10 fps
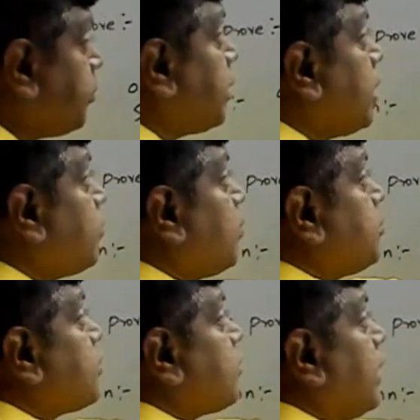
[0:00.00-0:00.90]
taking from
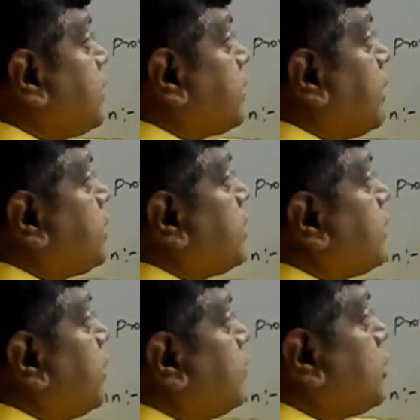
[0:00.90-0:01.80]
this right side
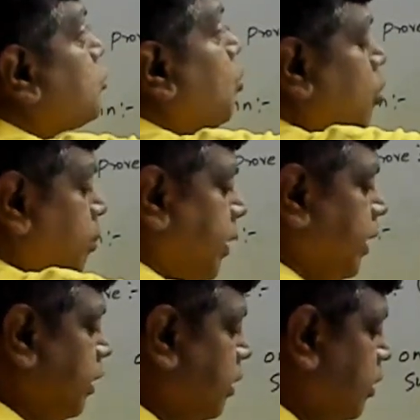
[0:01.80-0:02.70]
set, which is codomain.